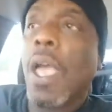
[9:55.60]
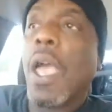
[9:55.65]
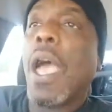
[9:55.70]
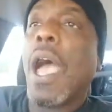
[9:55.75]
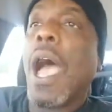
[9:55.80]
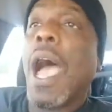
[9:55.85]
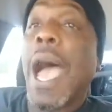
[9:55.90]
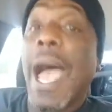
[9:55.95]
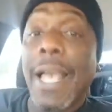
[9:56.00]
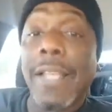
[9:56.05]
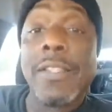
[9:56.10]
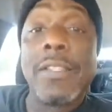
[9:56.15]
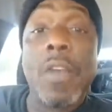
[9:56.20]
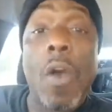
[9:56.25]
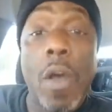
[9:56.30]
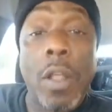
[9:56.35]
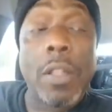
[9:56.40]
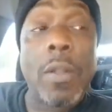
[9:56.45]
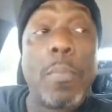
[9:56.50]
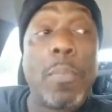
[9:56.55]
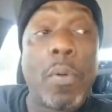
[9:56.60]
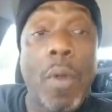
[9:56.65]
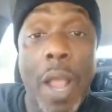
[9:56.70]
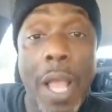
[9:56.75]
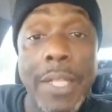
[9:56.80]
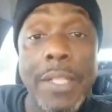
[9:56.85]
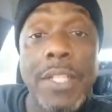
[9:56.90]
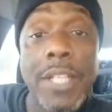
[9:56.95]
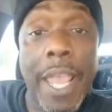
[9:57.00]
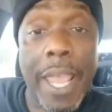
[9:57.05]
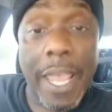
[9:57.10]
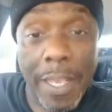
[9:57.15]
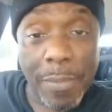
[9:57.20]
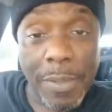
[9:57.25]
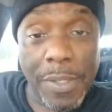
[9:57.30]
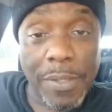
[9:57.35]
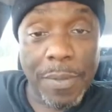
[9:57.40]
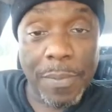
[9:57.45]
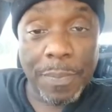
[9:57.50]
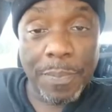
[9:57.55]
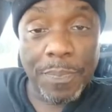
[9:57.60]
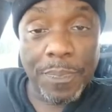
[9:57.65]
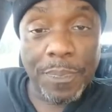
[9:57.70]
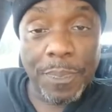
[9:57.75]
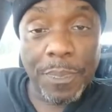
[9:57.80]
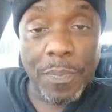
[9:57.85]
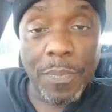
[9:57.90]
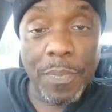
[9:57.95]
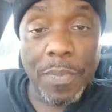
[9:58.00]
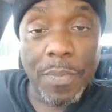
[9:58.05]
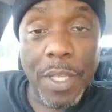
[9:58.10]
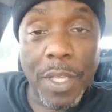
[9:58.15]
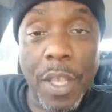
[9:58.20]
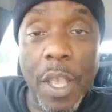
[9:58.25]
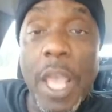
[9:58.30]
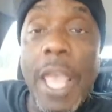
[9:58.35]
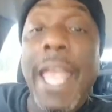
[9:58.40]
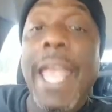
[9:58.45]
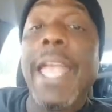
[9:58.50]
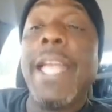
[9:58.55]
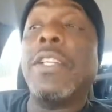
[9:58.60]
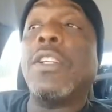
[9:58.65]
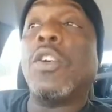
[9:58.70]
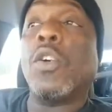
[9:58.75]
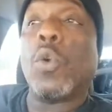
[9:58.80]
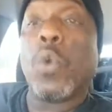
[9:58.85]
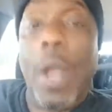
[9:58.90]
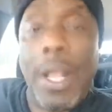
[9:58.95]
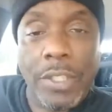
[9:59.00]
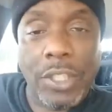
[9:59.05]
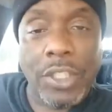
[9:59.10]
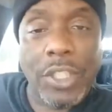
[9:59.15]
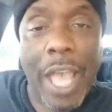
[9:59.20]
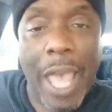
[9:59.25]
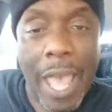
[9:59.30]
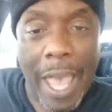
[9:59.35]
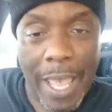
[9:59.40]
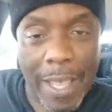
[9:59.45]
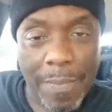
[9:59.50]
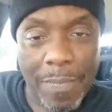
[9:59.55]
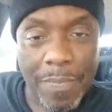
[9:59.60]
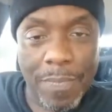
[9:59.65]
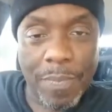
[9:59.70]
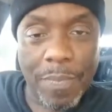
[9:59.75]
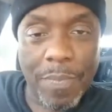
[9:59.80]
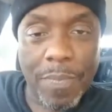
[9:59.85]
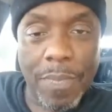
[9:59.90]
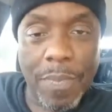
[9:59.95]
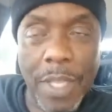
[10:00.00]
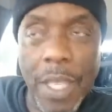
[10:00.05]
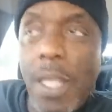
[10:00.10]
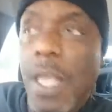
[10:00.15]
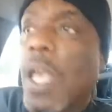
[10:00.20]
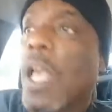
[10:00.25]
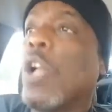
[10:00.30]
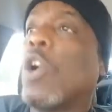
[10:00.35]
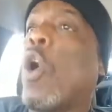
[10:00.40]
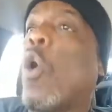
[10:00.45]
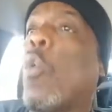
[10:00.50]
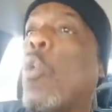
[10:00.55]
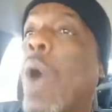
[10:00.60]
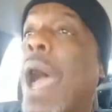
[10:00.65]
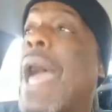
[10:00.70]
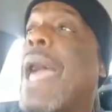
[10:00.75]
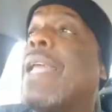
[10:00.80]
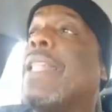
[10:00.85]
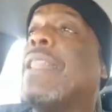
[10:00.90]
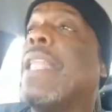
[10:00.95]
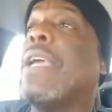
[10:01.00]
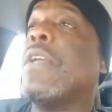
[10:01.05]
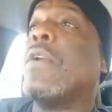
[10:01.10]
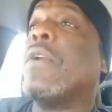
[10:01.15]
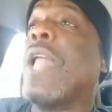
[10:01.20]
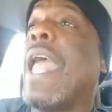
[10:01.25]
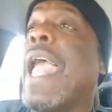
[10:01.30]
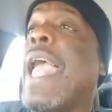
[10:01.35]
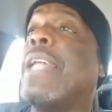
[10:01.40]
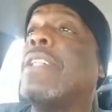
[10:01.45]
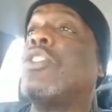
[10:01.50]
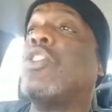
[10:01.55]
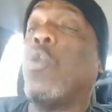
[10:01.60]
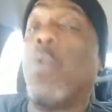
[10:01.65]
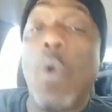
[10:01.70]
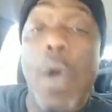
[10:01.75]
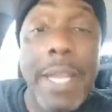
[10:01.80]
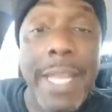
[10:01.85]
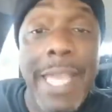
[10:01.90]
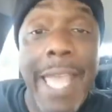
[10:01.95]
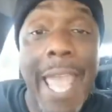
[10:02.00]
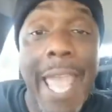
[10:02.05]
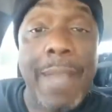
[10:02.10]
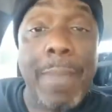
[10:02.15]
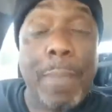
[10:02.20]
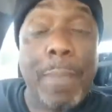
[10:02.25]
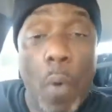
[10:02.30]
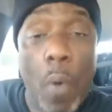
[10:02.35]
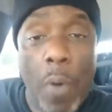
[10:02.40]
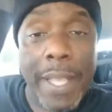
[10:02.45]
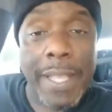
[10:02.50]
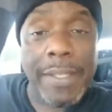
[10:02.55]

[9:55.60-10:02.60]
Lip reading: I saw LeBron James in crunch time Kawhi Leonard had 28 points.